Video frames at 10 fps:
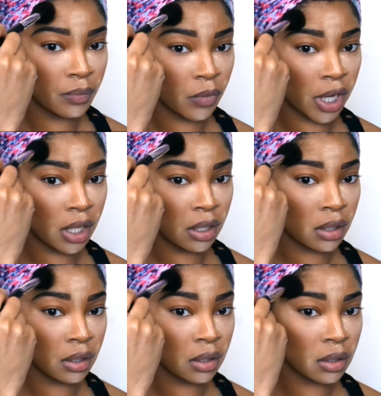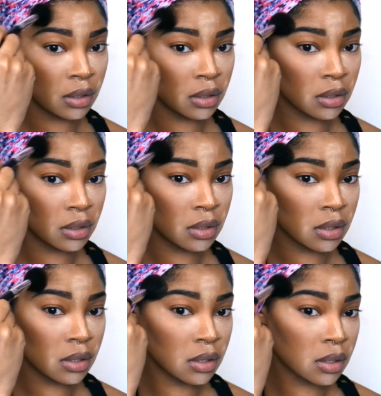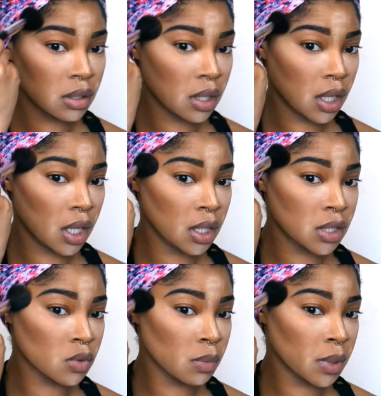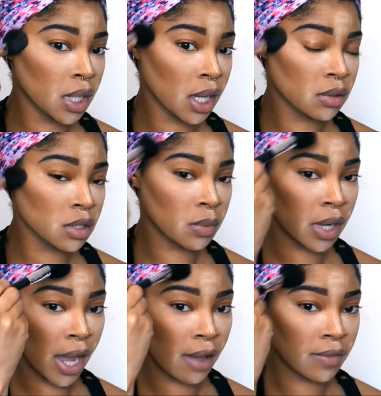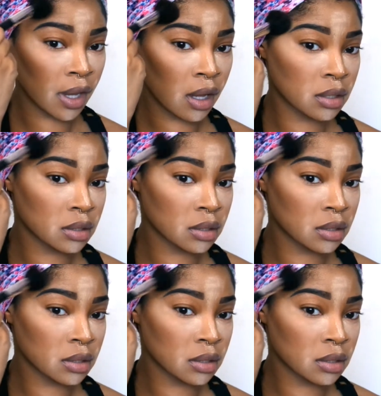right here, and then sweep it down to where I have that